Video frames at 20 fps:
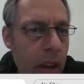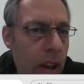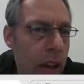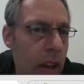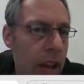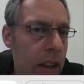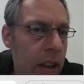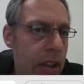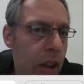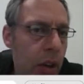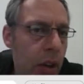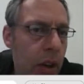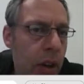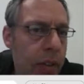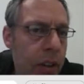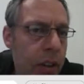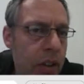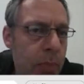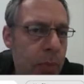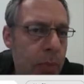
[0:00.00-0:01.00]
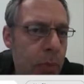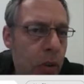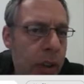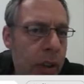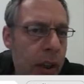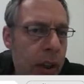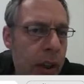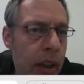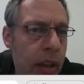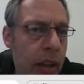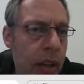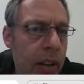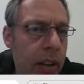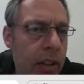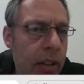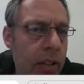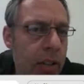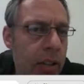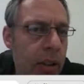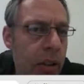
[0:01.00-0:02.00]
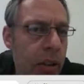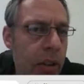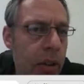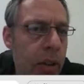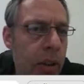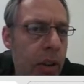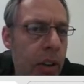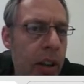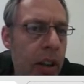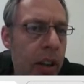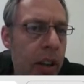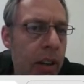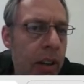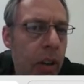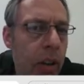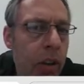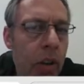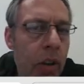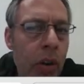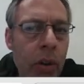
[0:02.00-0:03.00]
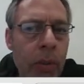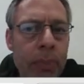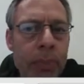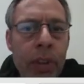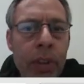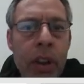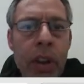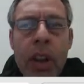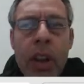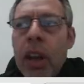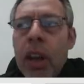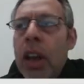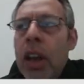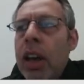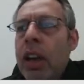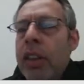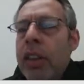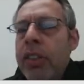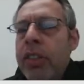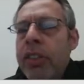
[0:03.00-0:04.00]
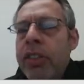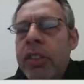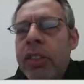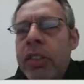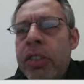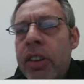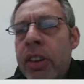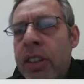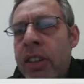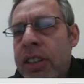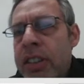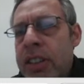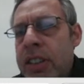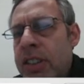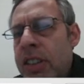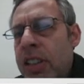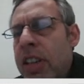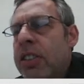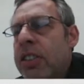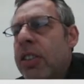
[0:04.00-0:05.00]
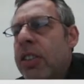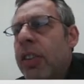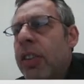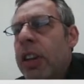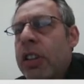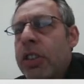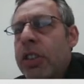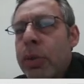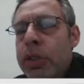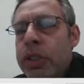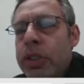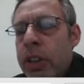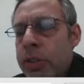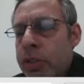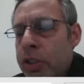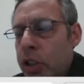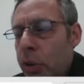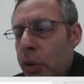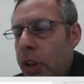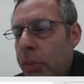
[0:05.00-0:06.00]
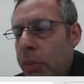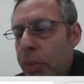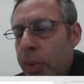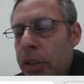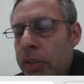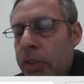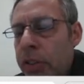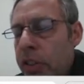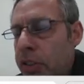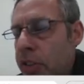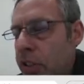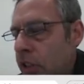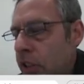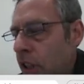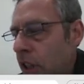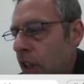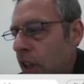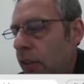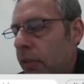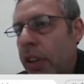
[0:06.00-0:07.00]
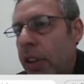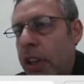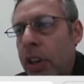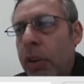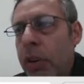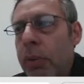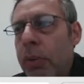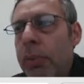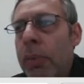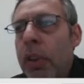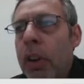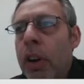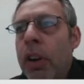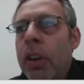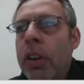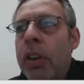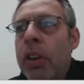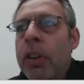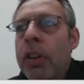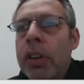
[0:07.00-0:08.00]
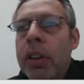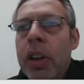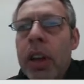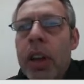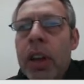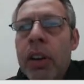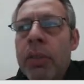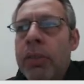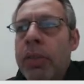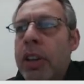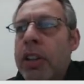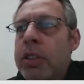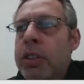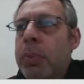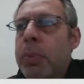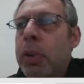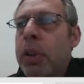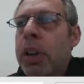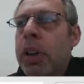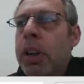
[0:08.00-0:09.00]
So if I just move that to near the front door, this is an interface which I've shown in a previous video on Facebook,